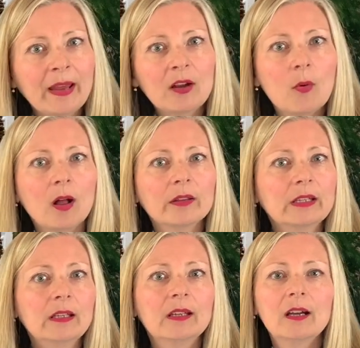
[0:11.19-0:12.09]

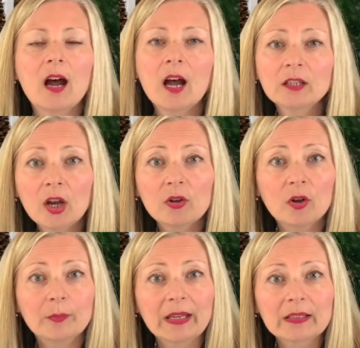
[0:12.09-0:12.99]
quality hot cocoa
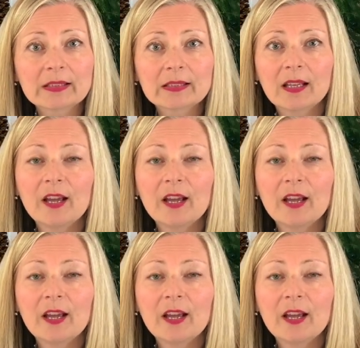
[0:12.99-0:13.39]
mix